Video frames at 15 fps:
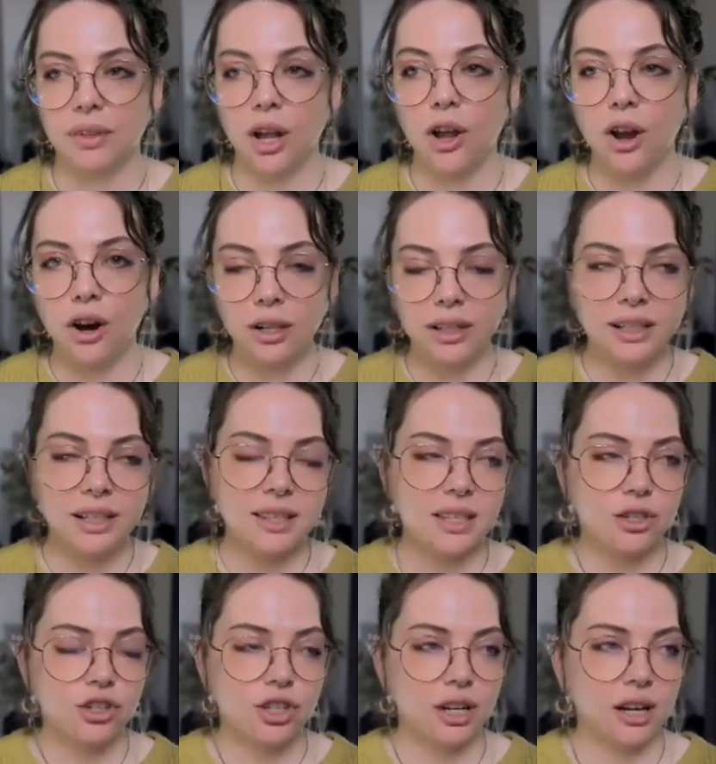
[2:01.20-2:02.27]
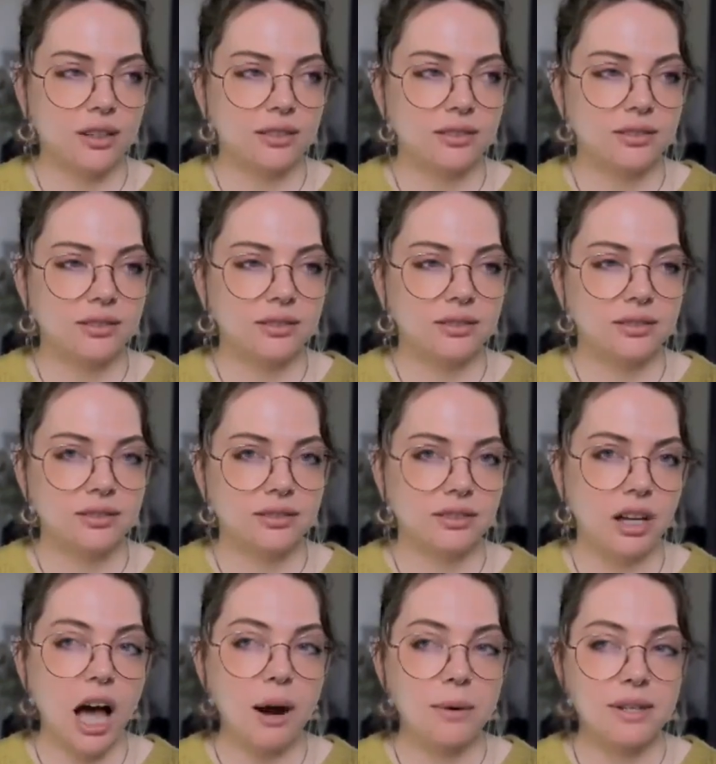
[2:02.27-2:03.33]
Earlier this year,
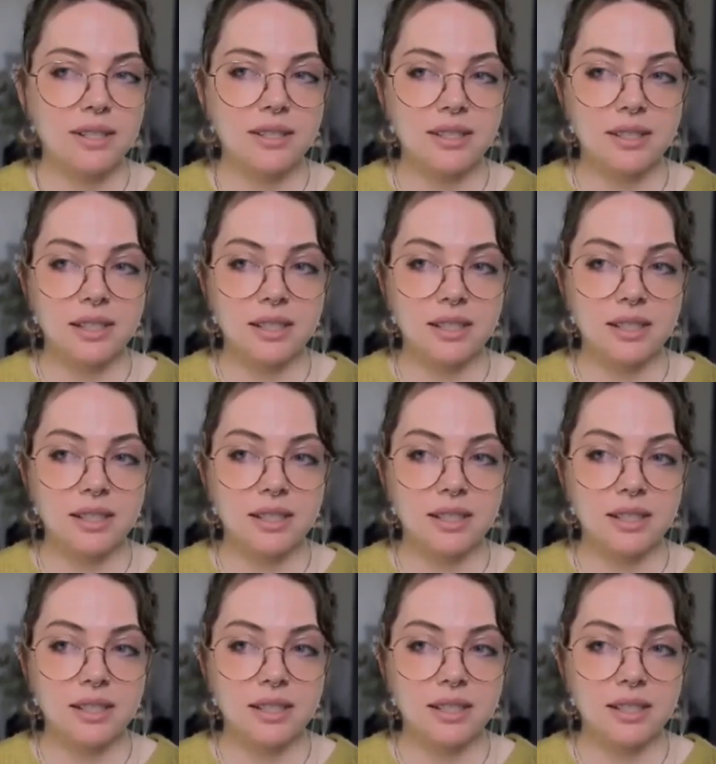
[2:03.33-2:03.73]
I was